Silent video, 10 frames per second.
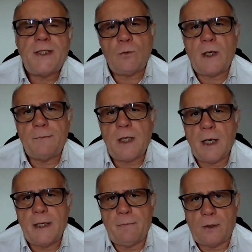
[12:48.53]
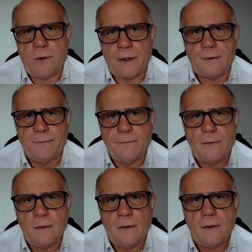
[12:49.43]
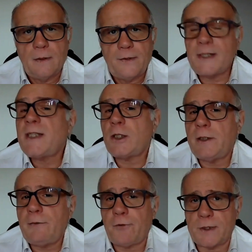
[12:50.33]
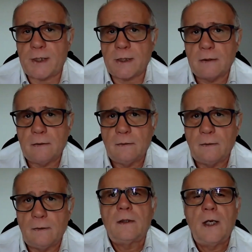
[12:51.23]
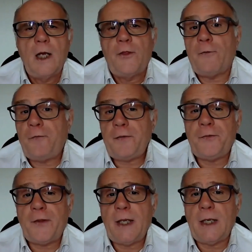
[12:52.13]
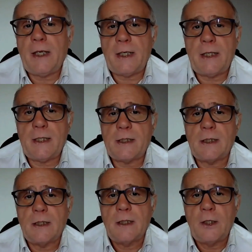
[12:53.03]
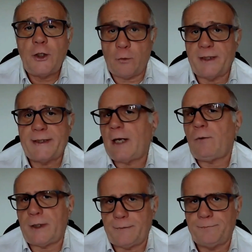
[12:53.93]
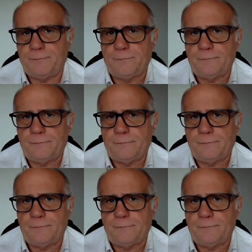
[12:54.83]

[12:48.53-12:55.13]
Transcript: This is what I'm talking about here. This is the difference. The fifth thing is your integrity.